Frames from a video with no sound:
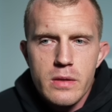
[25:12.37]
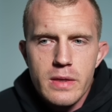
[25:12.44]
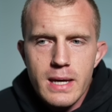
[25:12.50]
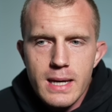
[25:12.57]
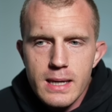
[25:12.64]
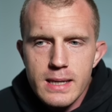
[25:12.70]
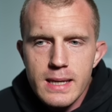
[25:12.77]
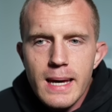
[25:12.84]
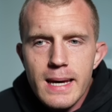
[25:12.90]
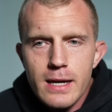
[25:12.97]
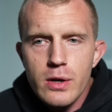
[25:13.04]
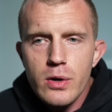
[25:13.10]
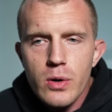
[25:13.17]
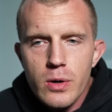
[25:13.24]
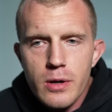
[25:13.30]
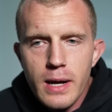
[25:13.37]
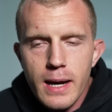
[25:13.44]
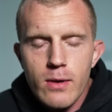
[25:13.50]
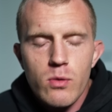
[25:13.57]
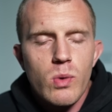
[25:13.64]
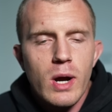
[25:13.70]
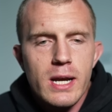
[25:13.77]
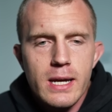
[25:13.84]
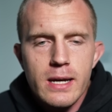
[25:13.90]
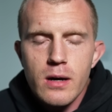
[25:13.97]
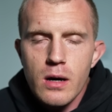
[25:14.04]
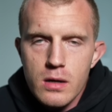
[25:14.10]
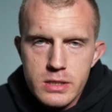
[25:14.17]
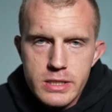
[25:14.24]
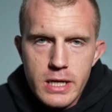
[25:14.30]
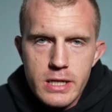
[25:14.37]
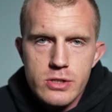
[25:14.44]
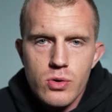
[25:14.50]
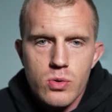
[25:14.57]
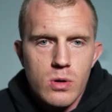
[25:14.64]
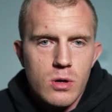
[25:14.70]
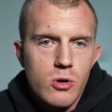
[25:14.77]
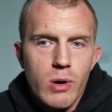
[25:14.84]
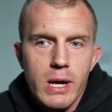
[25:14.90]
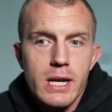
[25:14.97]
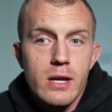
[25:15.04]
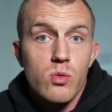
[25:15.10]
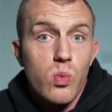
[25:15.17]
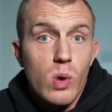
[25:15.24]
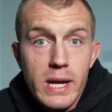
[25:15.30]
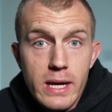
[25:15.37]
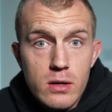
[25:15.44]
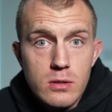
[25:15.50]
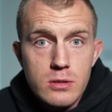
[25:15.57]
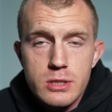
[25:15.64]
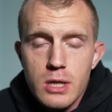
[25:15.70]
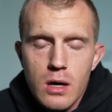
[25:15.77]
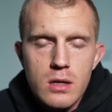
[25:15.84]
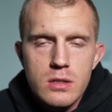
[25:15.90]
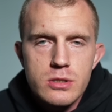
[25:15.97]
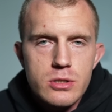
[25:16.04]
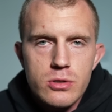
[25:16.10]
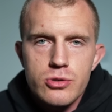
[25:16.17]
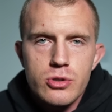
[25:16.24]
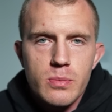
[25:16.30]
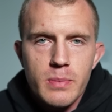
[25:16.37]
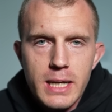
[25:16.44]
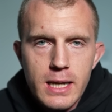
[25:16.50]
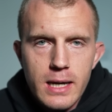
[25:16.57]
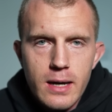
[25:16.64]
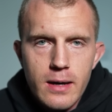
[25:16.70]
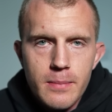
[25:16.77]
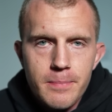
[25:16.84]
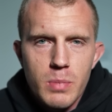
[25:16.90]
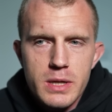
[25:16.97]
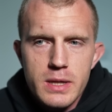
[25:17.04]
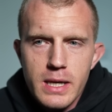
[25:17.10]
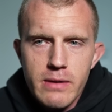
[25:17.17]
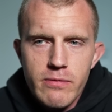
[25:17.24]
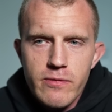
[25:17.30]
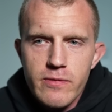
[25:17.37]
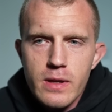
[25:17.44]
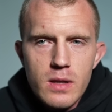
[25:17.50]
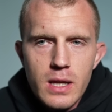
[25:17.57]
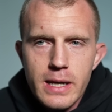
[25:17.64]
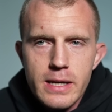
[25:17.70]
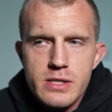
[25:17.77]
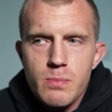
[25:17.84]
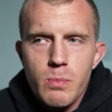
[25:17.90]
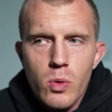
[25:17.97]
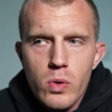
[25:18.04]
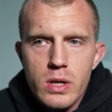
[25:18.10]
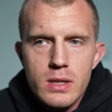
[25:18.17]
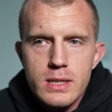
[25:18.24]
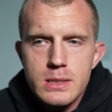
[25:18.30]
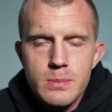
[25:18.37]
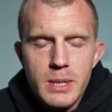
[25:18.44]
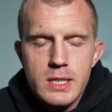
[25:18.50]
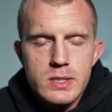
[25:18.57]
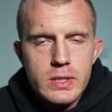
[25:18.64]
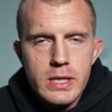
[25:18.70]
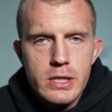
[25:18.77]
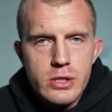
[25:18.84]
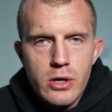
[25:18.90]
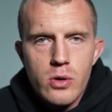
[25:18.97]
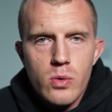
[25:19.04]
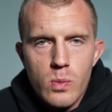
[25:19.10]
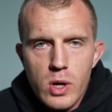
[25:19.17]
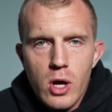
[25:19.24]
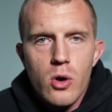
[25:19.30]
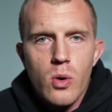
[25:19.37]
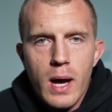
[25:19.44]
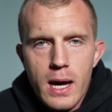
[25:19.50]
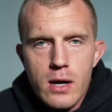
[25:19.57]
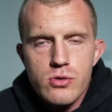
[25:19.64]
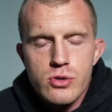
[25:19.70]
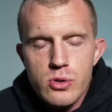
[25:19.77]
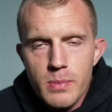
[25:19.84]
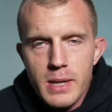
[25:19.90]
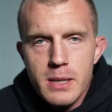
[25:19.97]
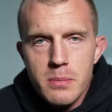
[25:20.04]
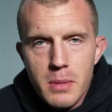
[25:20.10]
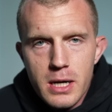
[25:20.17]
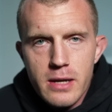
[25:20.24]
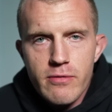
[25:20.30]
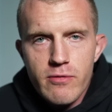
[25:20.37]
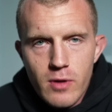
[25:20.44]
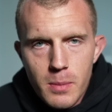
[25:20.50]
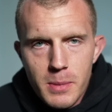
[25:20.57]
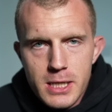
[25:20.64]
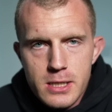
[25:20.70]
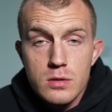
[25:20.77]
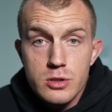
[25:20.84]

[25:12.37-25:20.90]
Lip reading: They get good at writing content or creating reels on social media, but they feel like it's pointless because they don't know how to make money from it.